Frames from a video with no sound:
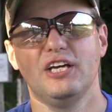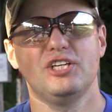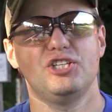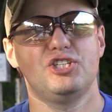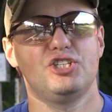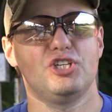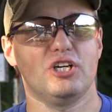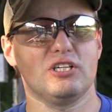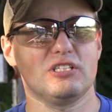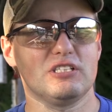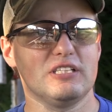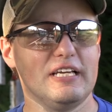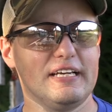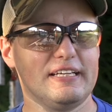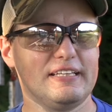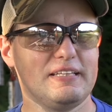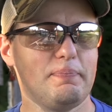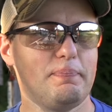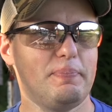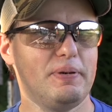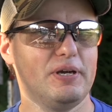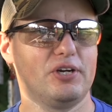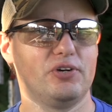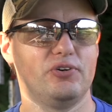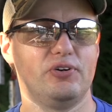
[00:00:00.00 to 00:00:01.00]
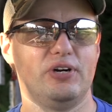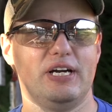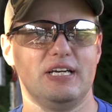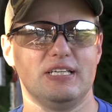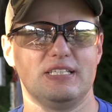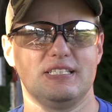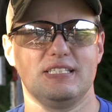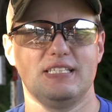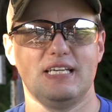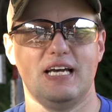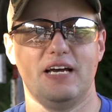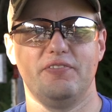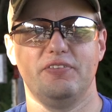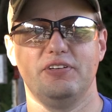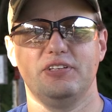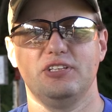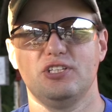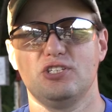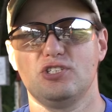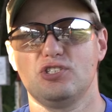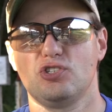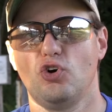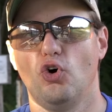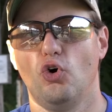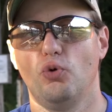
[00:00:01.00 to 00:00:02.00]
Just like the bigger S7,
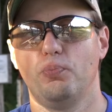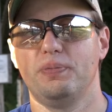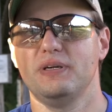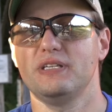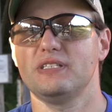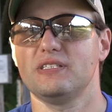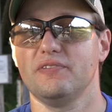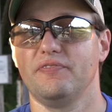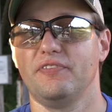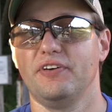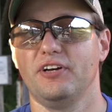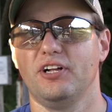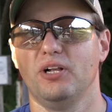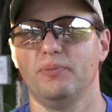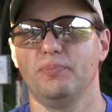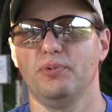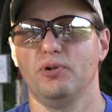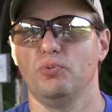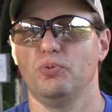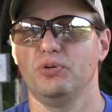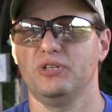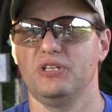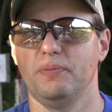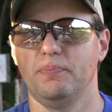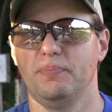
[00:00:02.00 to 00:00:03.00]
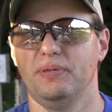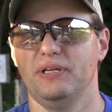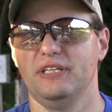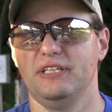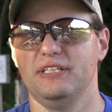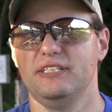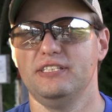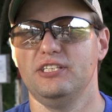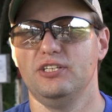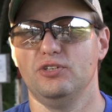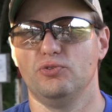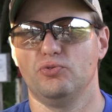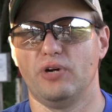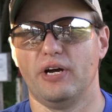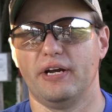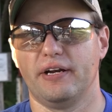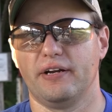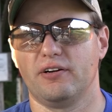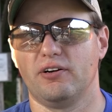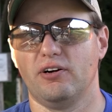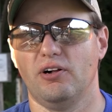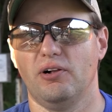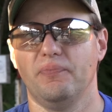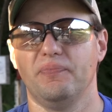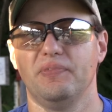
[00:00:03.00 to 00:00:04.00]
the scope is available with the BDC
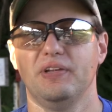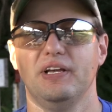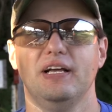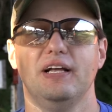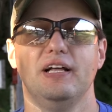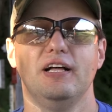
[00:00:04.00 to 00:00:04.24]
reticle.